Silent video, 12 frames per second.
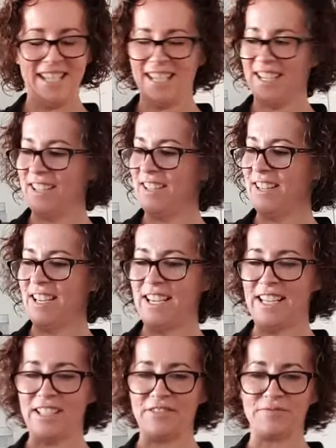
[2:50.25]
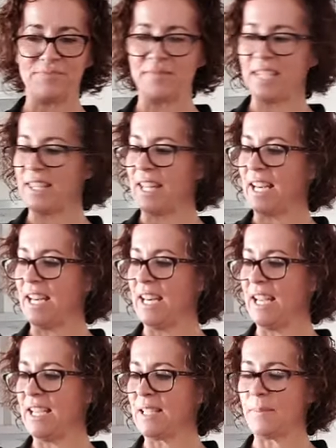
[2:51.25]
Alrighty. Get that
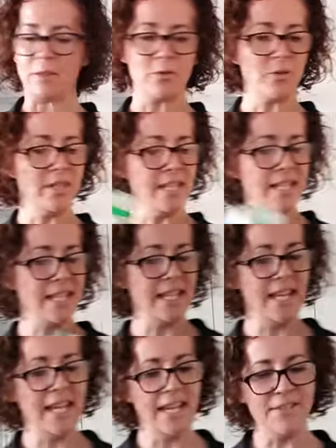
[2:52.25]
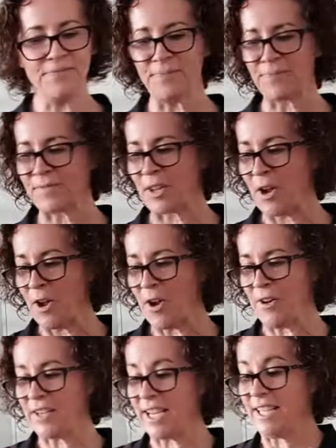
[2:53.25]
last bit of goodness in there.
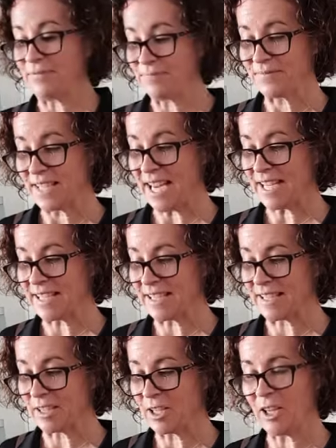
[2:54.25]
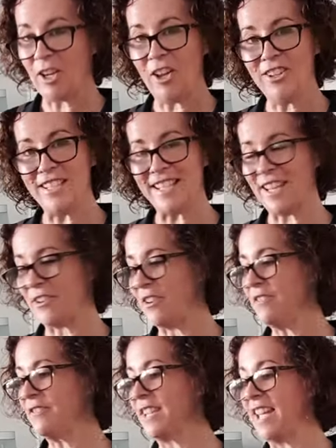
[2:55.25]
Okay, excellent. Close that
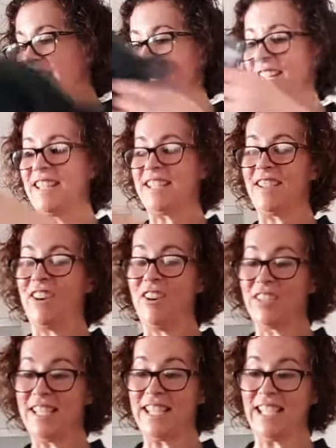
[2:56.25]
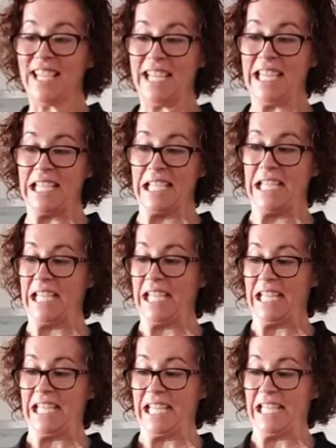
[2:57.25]
off. Now this, honestly,
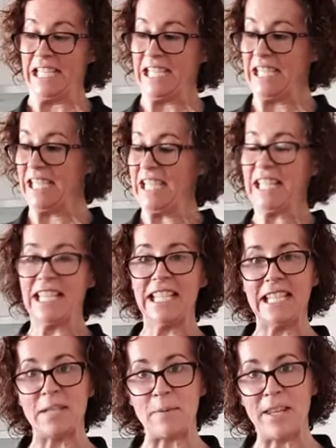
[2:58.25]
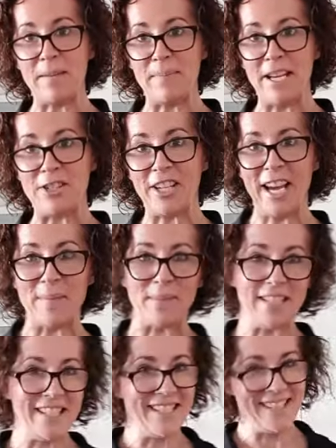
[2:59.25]
this is where the magic
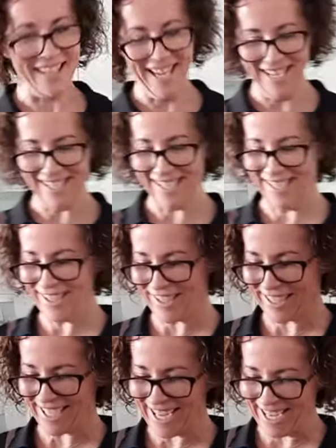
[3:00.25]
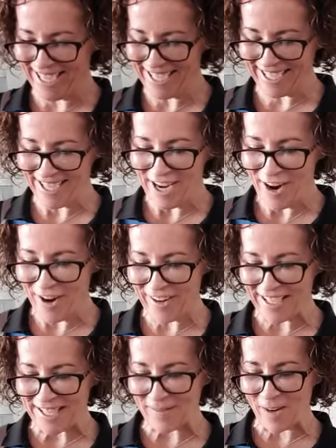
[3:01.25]
happens. Okay. All
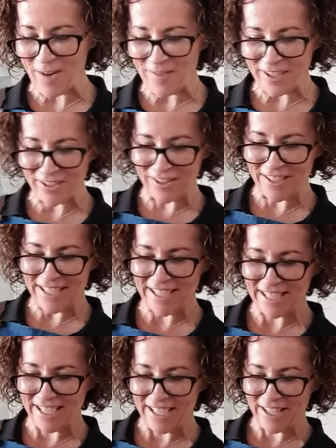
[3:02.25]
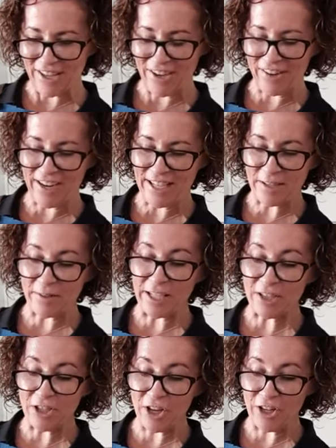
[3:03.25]
right, swipe it across. All right, so I'm going
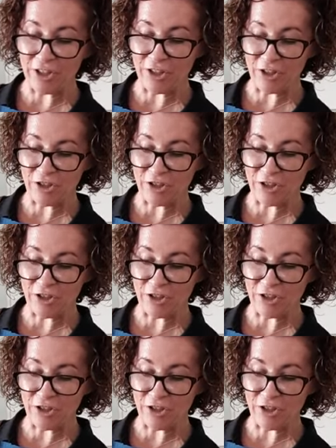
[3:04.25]
to turn it on